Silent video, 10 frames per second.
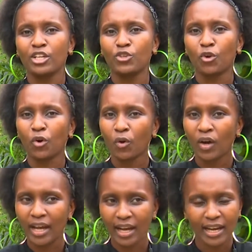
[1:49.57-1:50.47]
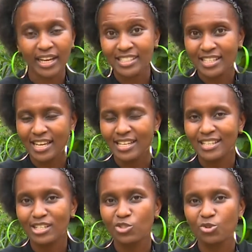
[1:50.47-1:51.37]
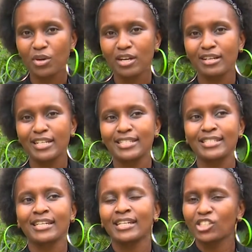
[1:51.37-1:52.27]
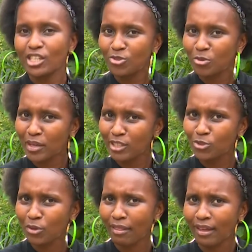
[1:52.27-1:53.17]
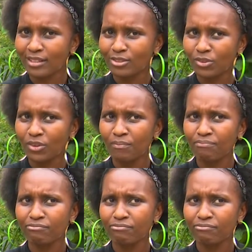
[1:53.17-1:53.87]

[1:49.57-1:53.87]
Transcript: your uh, exercise endurance, just to make sure that, you know,